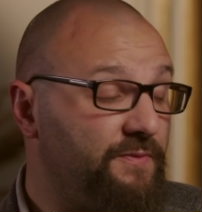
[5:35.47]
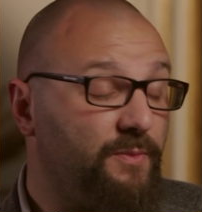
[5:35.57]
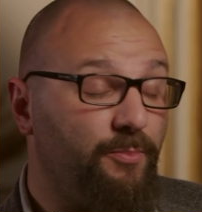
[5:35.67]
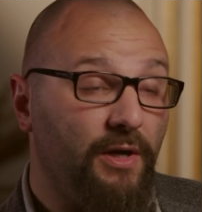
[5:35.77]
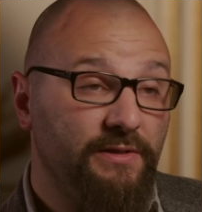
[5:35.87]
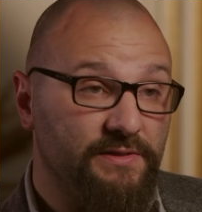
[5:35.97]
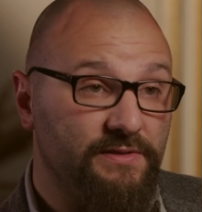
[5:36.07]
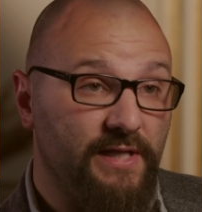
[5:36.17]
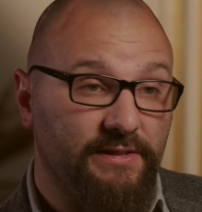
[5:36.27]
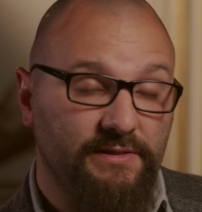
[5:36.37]
The point is
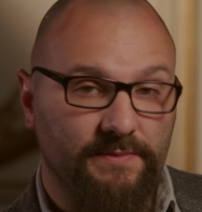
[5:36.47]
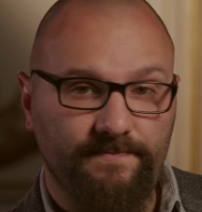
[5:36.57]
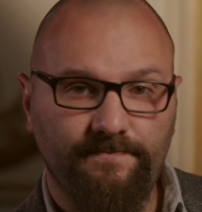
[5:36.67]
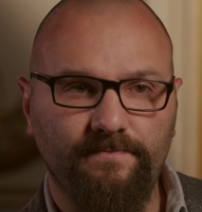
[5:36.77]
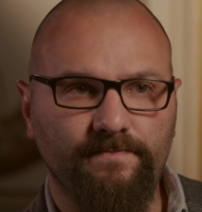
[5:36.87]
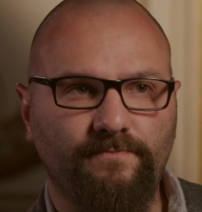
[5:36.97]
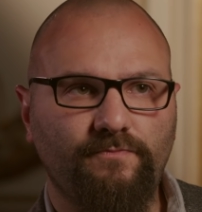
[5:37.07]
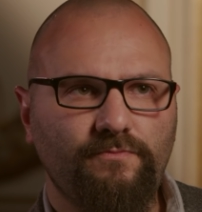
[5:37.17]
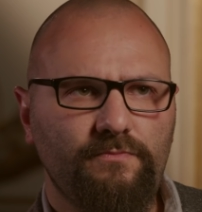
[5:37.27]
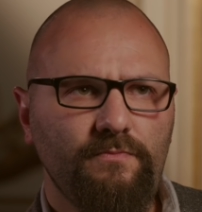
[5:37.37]
that uh, mm.
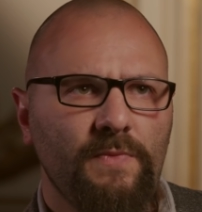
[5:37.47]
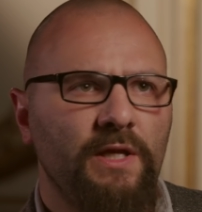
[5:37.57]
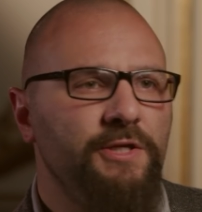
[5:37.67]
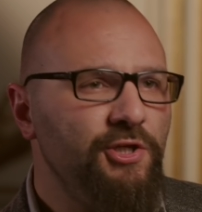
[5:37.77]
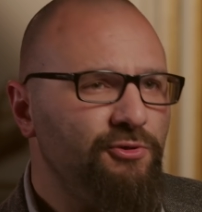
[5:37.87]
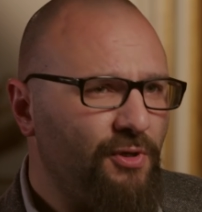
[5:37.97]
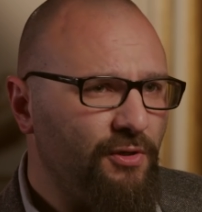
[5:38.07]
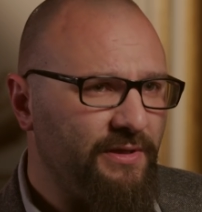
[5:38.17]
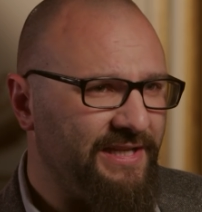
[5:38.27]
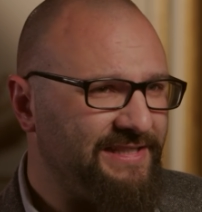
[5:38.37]
Euro
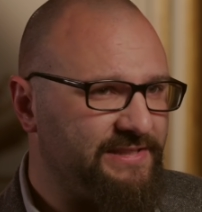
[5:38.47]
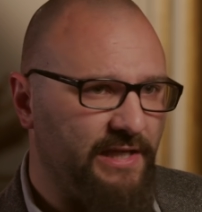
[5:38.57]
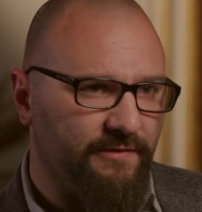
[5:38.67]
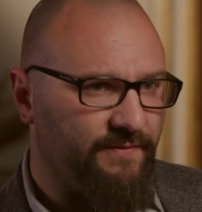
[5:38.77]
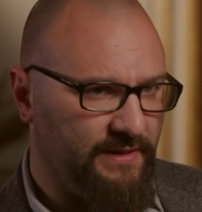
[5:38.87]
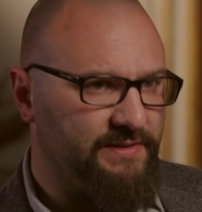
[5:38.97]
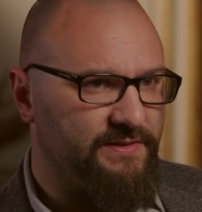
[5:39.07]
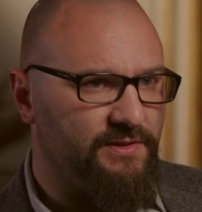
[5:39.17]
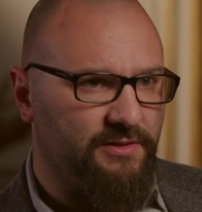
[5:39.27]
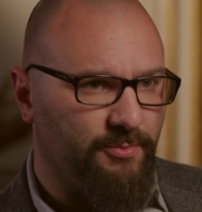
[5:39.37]
in itself, it
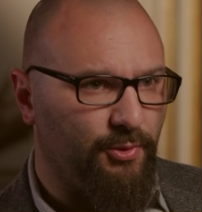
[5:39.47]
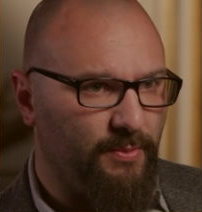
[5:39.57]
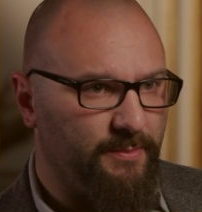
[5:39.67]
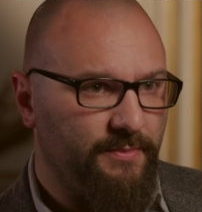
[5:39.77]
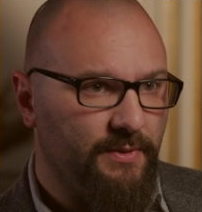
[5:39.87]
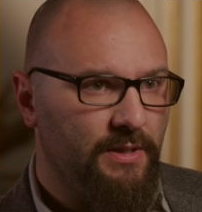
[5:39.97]
is not the problem.